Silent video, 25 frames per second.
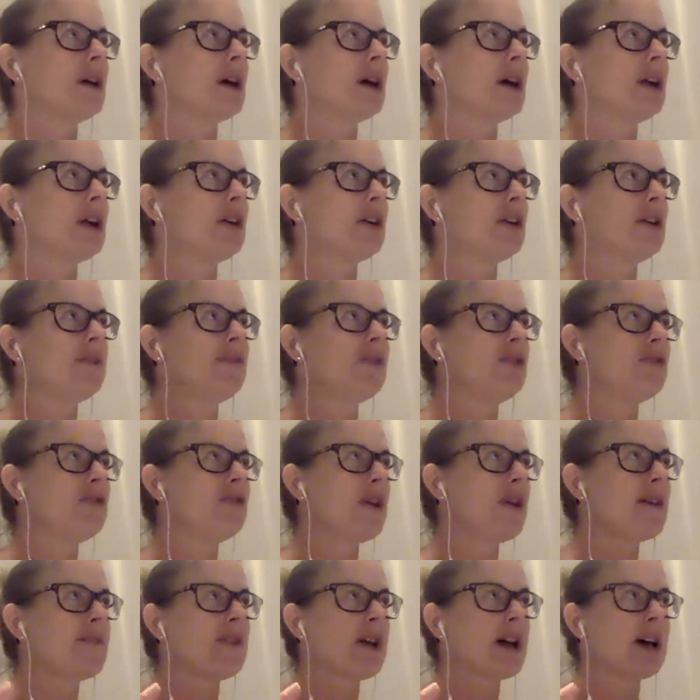I don't know if you've
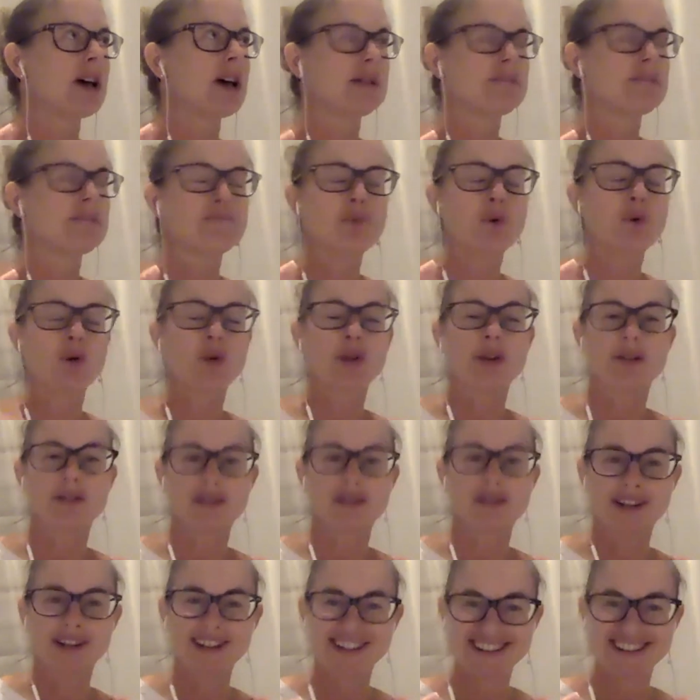ever had a
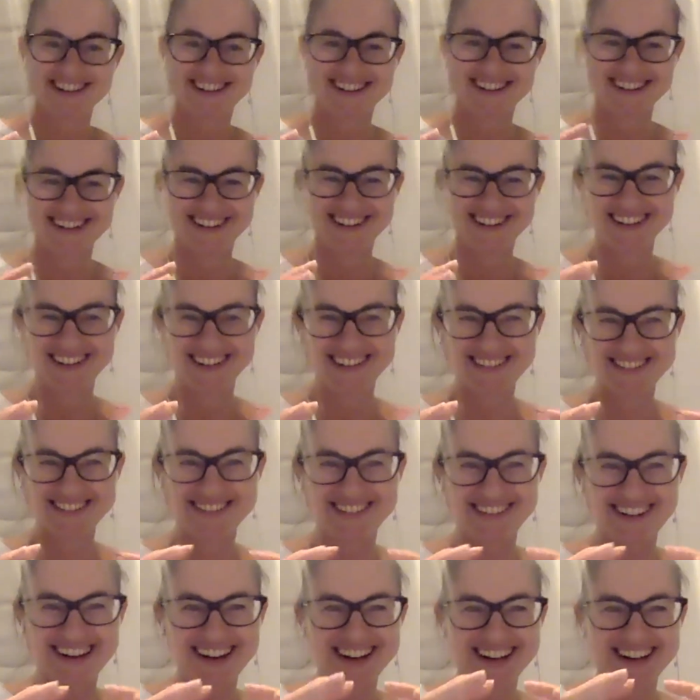boil,
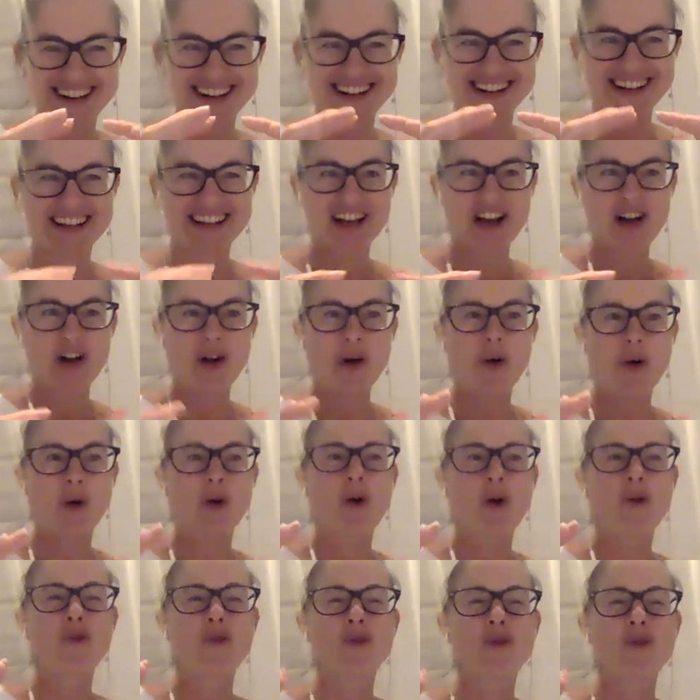right?
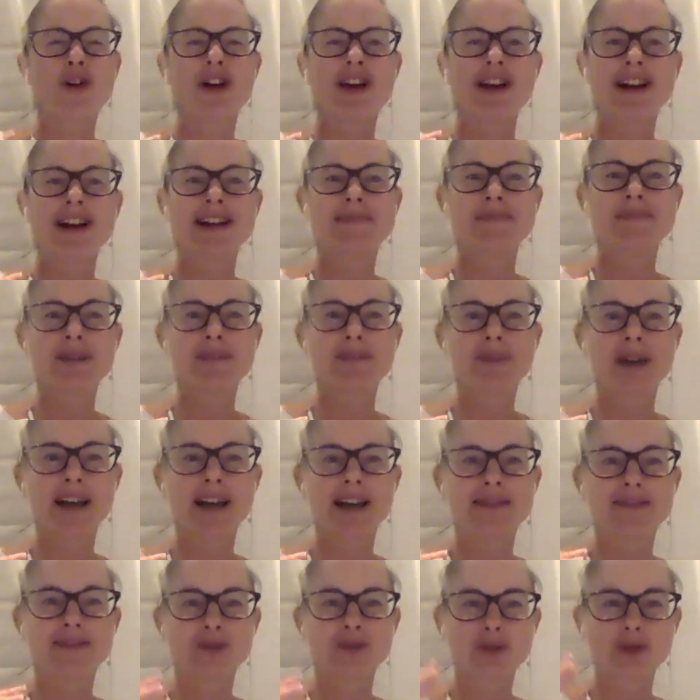Or a really big
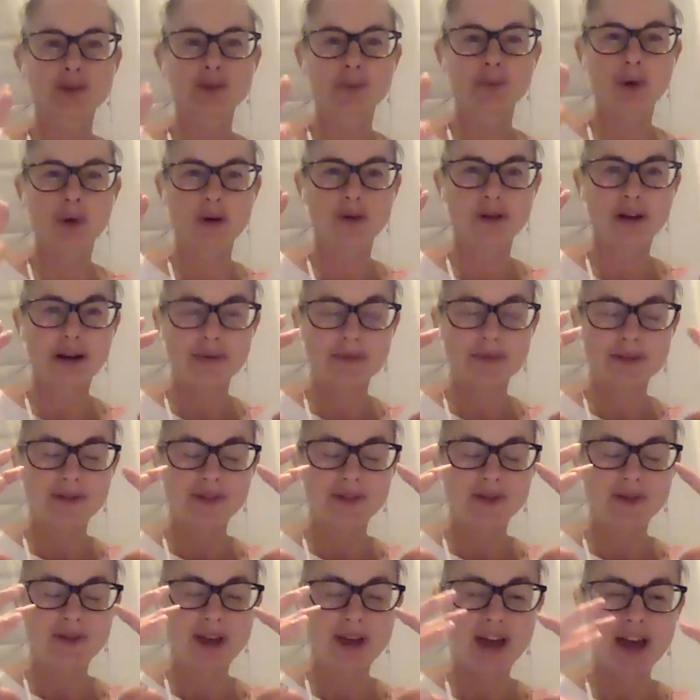painful spot, right? But
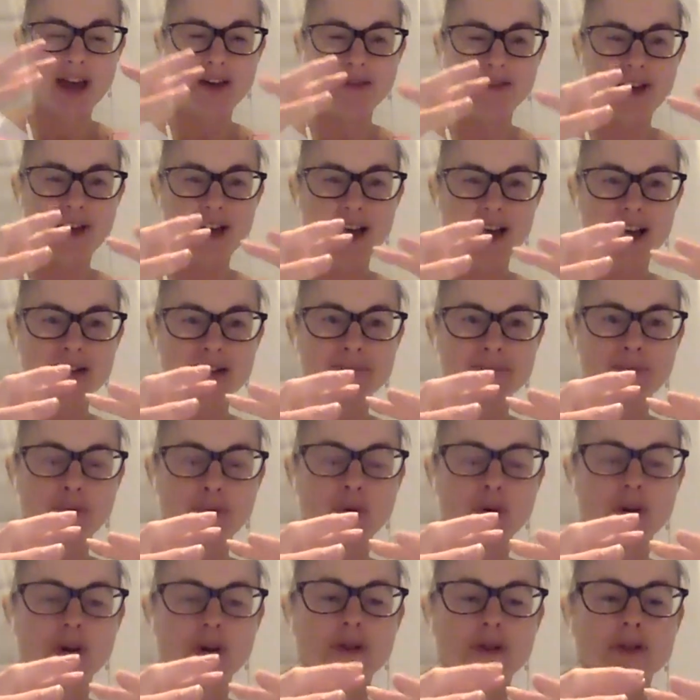if you've ever had a
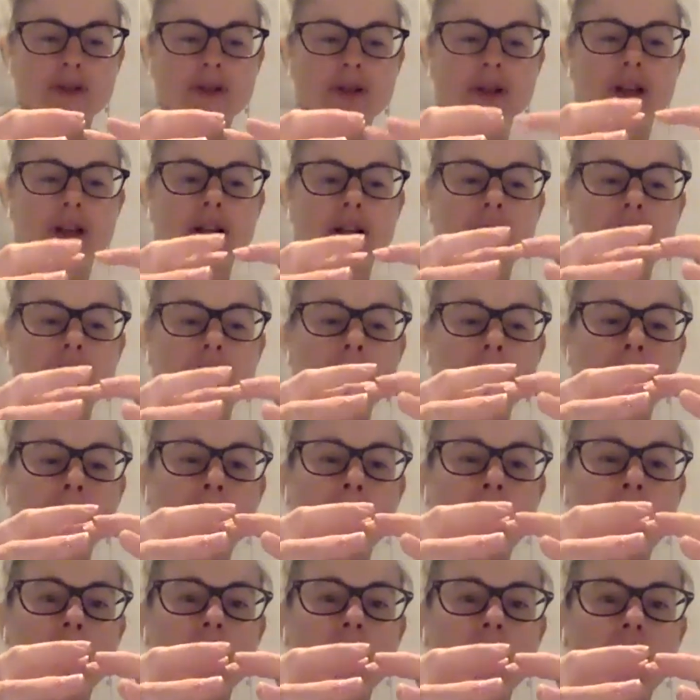boil
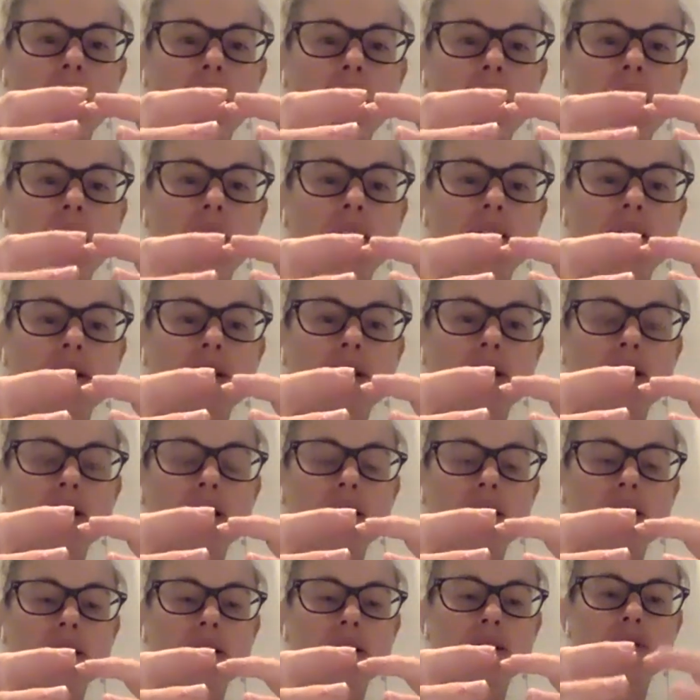and
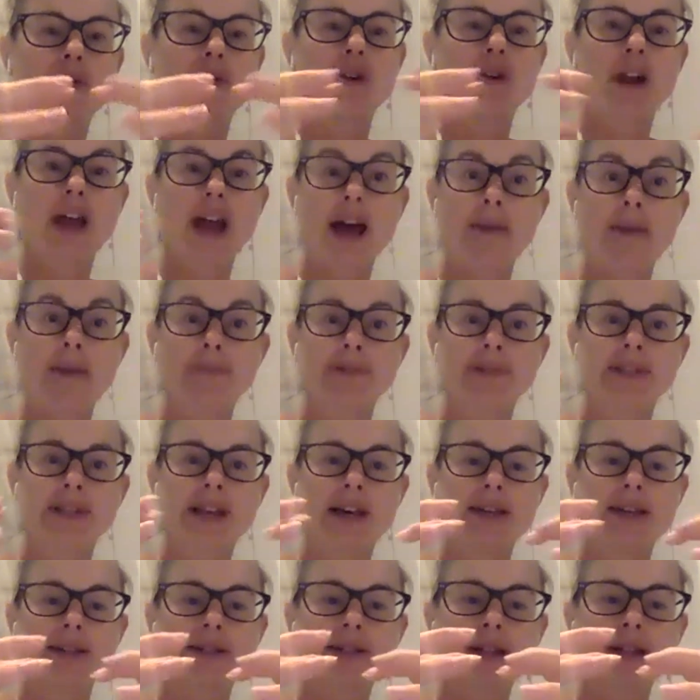or an
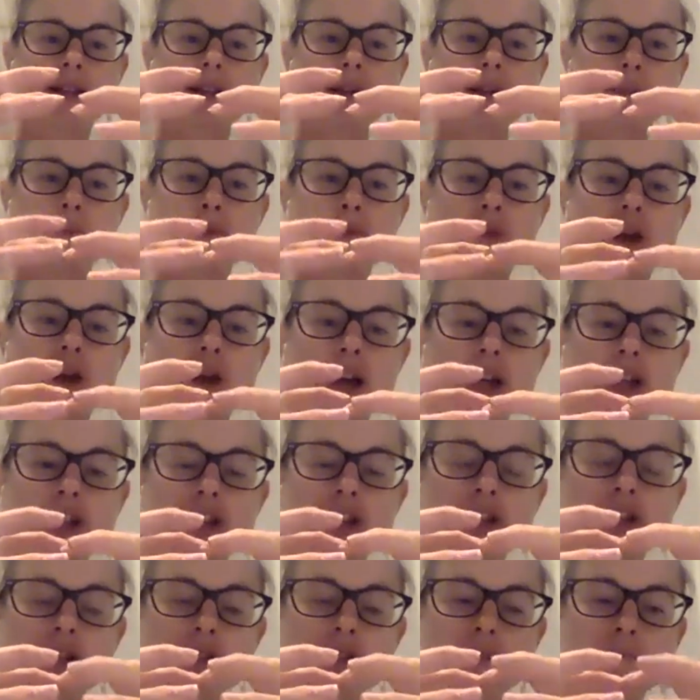abscess and the
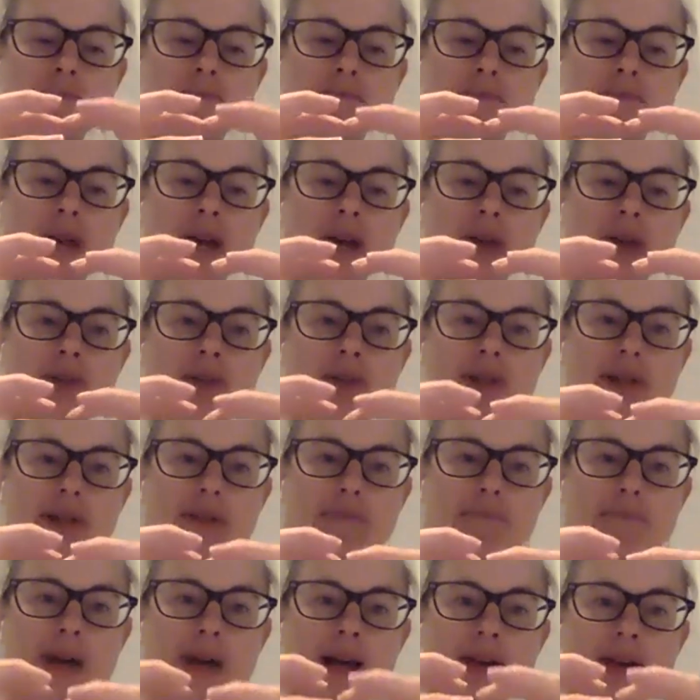pressure just mounts
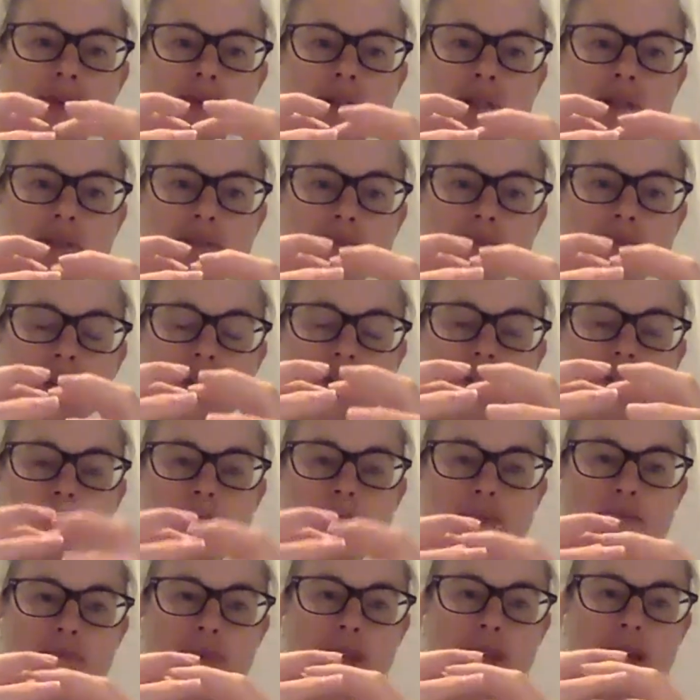and mounts and
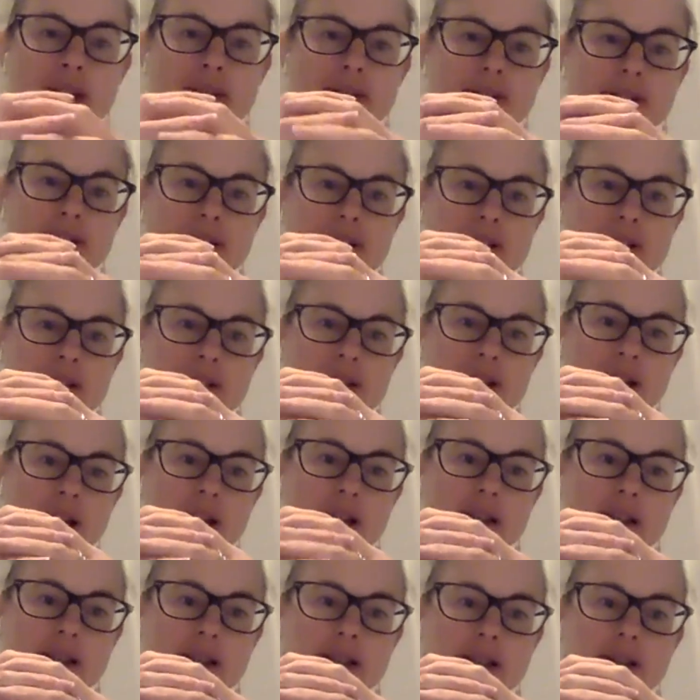mounts and mounts
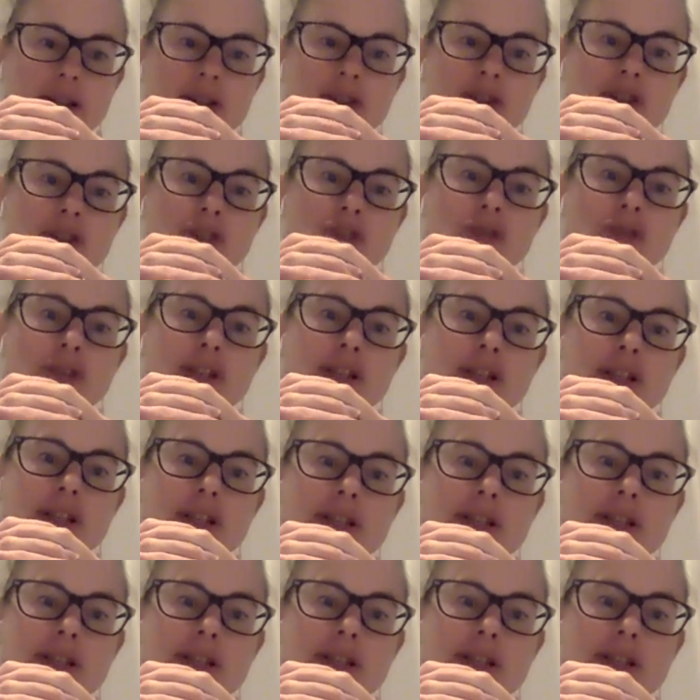inside this constricted